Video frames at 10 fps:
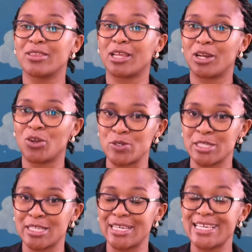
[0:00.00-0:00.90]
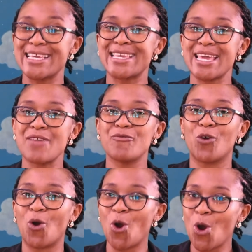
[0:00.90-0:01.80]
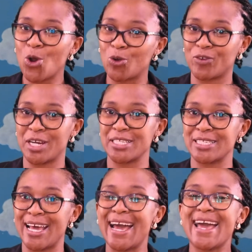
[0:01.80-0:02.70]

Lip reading: the lost. He came for all of us.